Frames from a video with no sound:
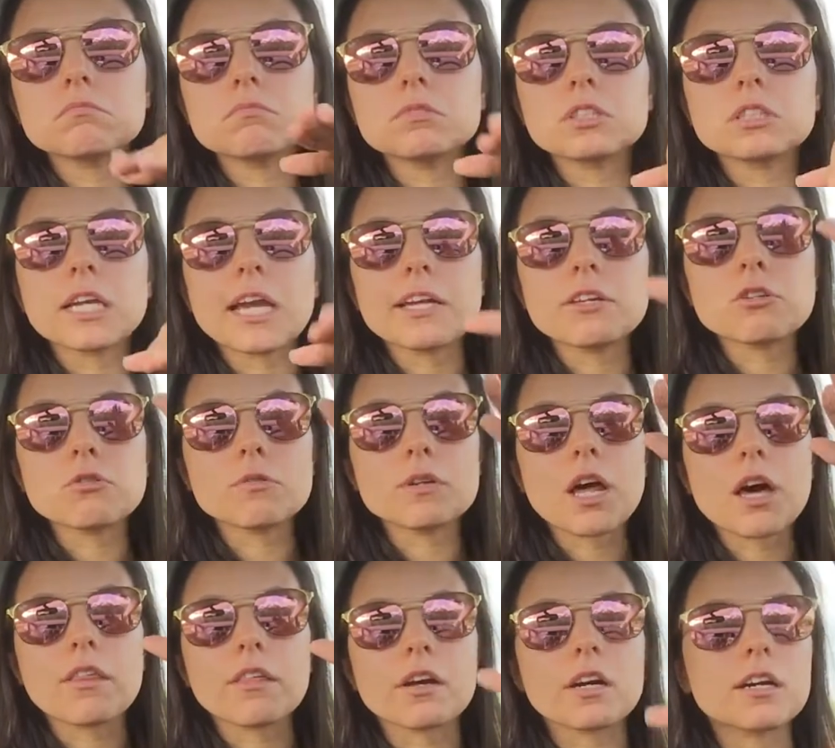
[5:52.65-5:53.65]
state to
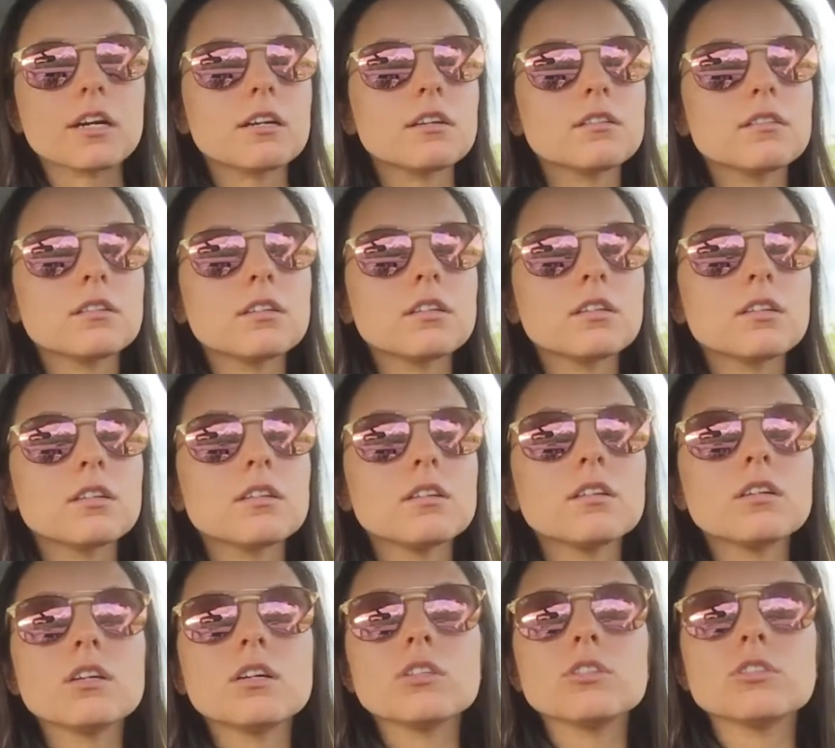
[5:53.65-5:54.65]
another,
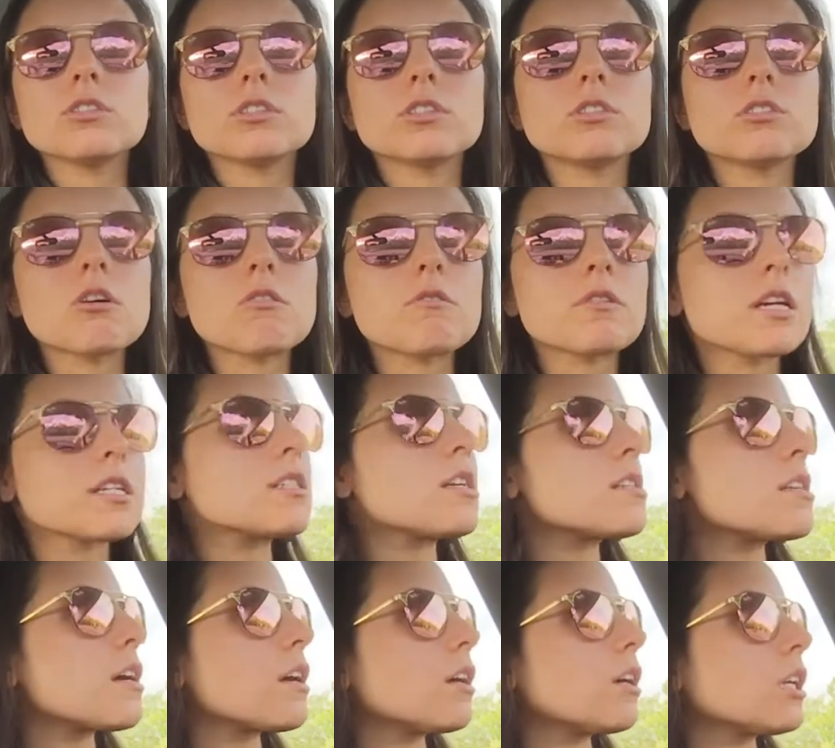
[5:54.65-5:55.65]
don't
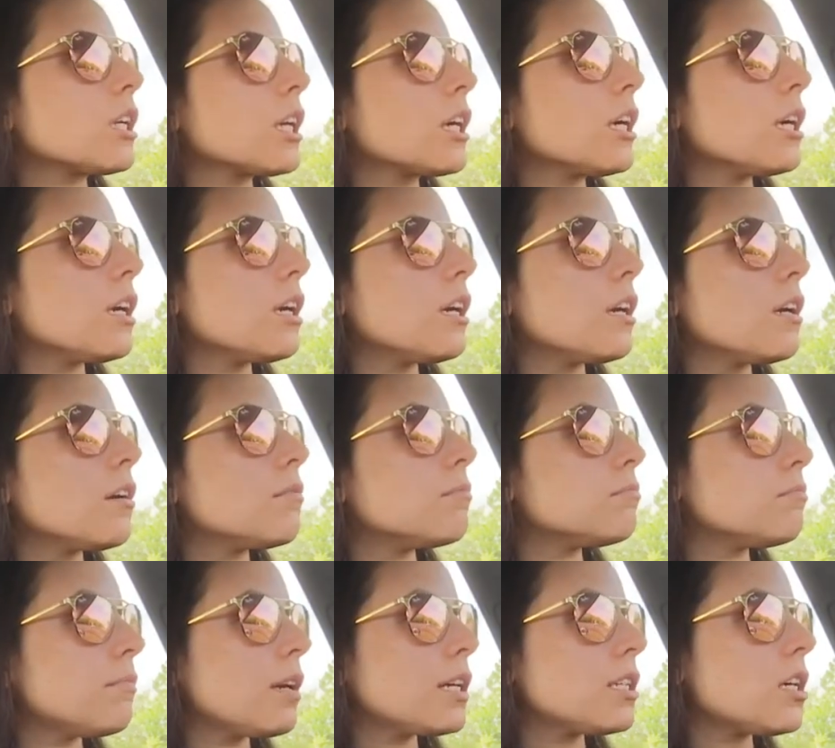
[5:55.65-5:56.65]
necessarily
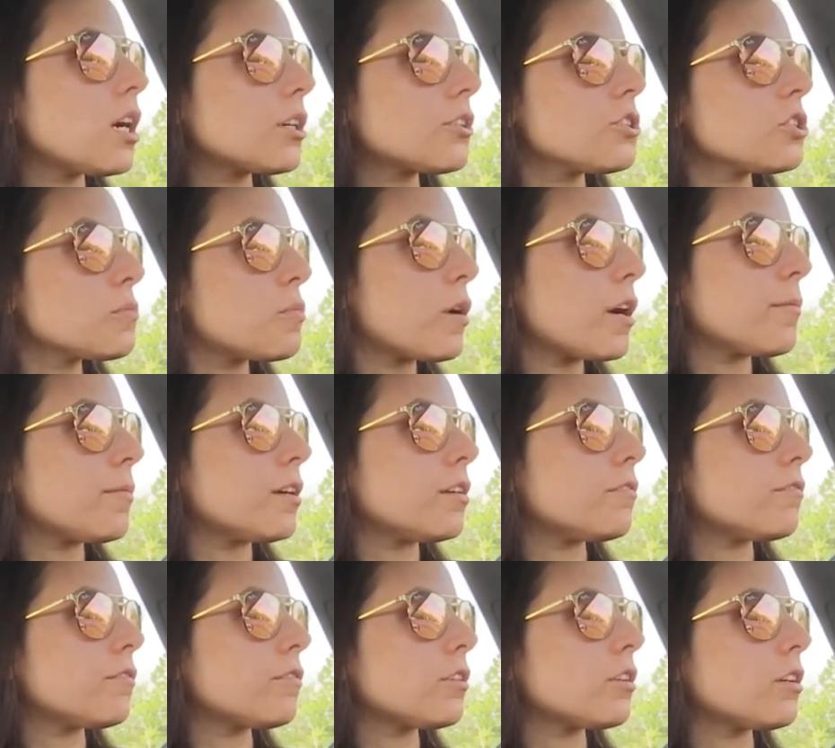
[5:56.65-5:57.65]
make a doctor's
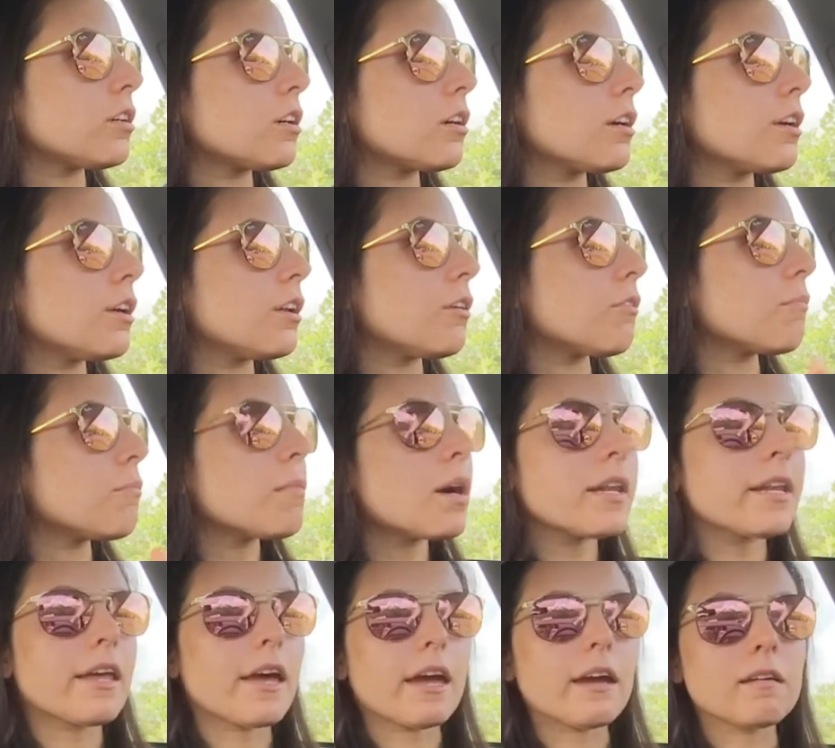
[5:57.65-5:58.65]
appointment for, you know,
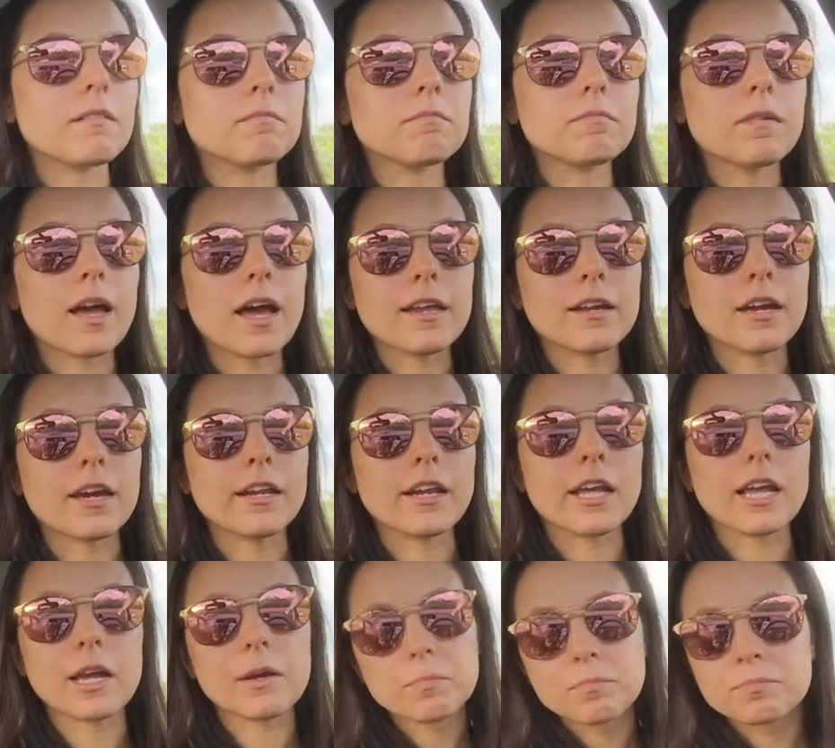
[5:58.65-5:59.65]
Monday at nine A
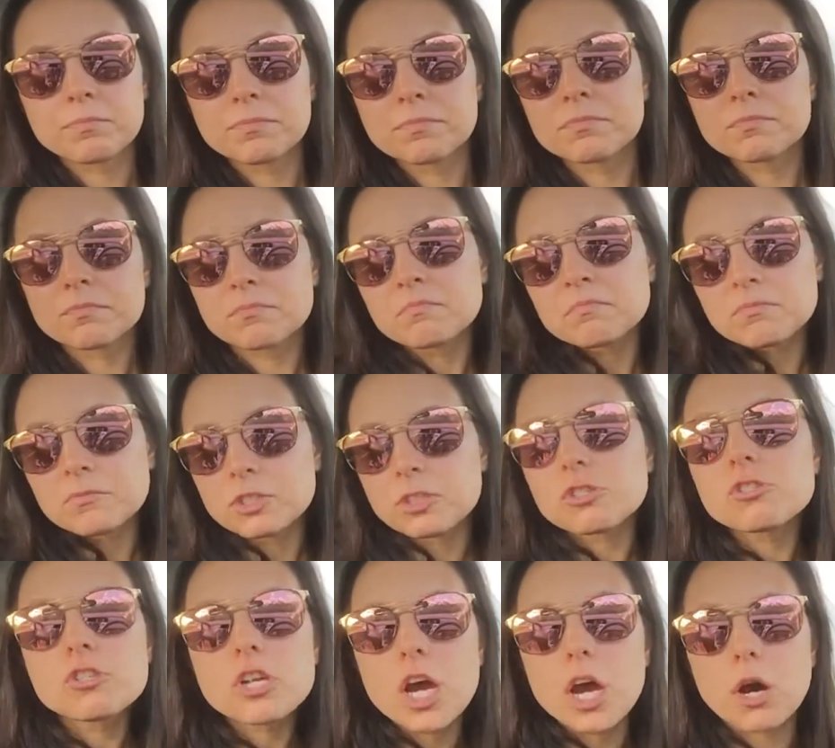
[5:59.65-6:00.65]
M
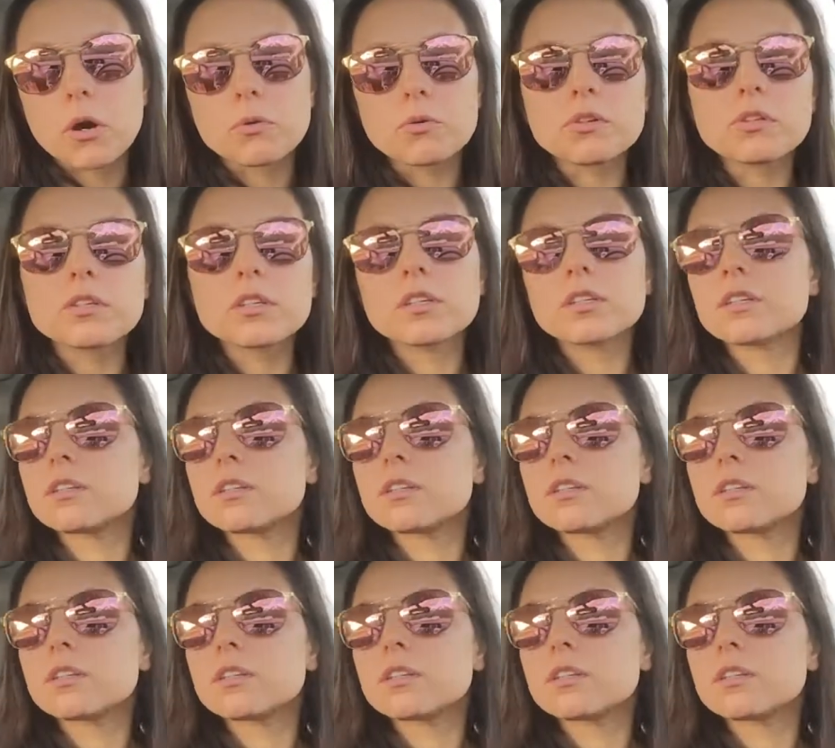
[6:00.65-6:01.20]
Just don't.